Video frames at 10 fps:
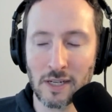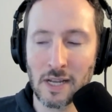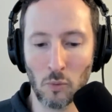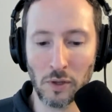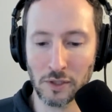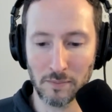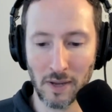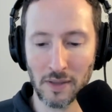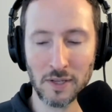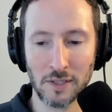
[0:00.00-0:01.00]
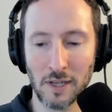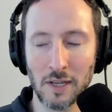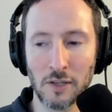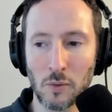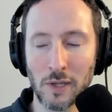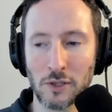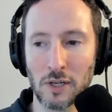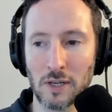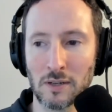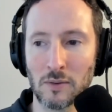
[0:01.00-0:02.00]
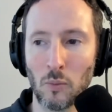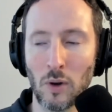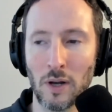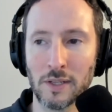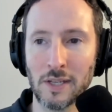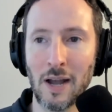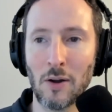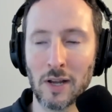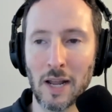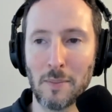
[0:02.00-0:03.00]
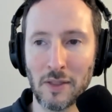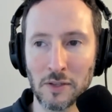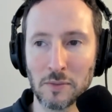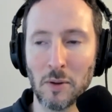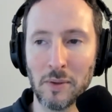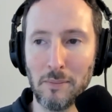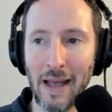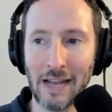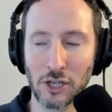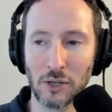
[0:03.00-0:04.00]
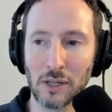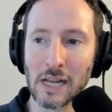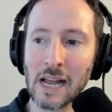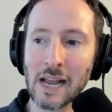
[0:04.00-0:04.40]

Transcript: And Will Smith, he said his question was, how can I make this moment magical?